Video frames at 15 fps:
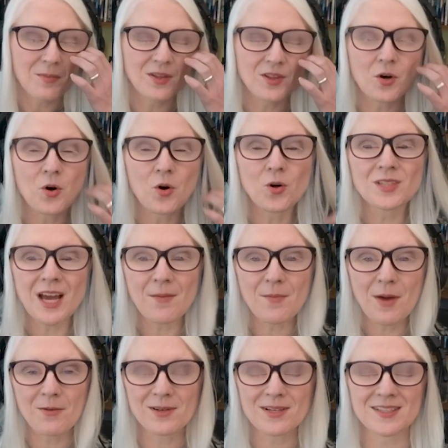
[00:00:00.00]
But the whole
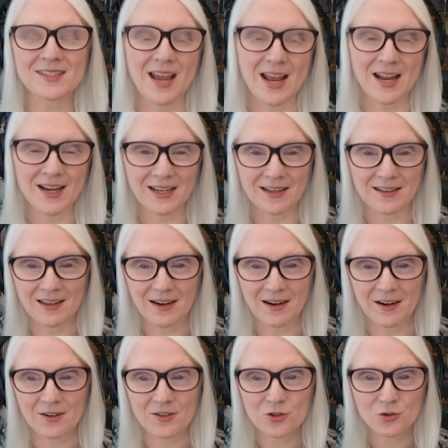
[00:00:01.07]
time I was standing
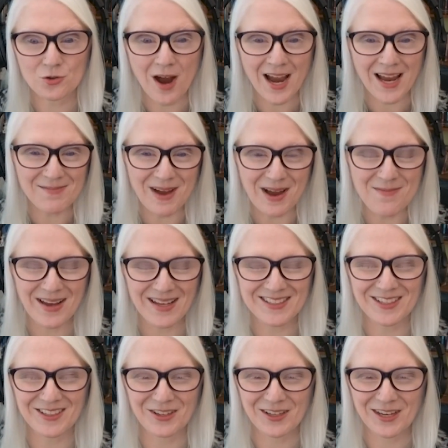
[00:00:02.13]
there trying my
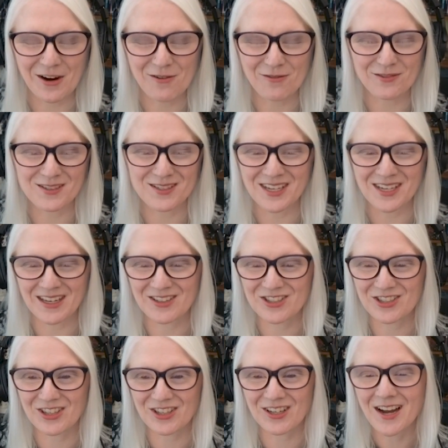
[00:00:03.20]
best to look out for
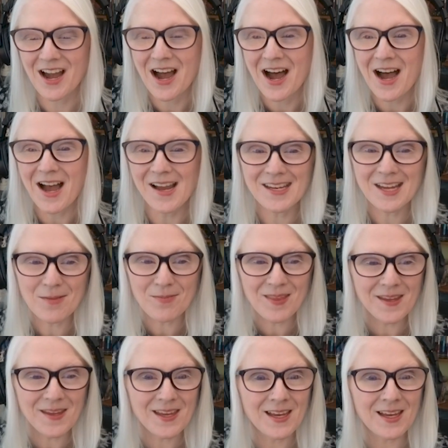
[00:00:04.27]
danger, I kept
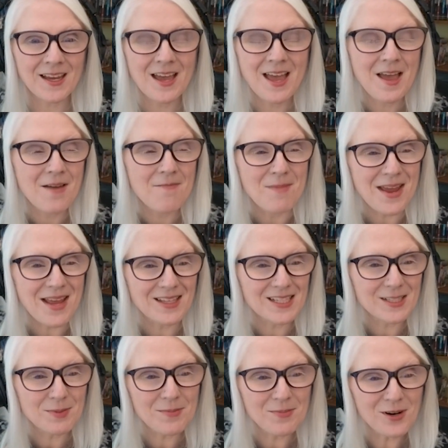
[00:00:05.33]
thinking, man,
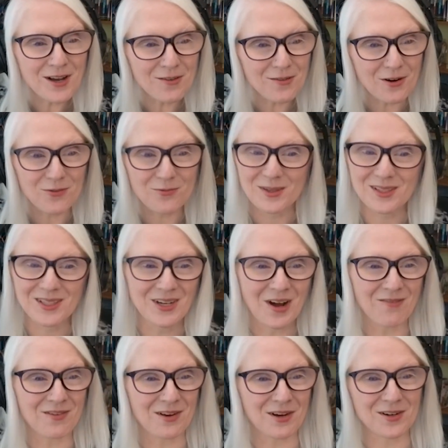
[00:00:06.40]
these people are really
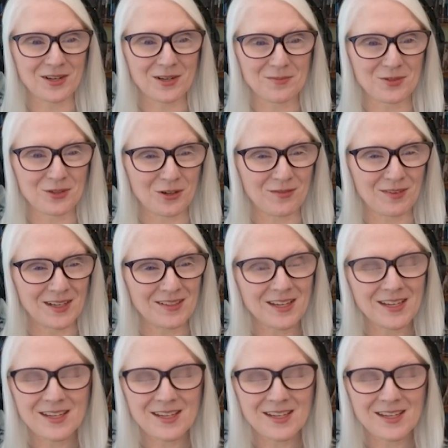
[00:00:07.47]
not very observant.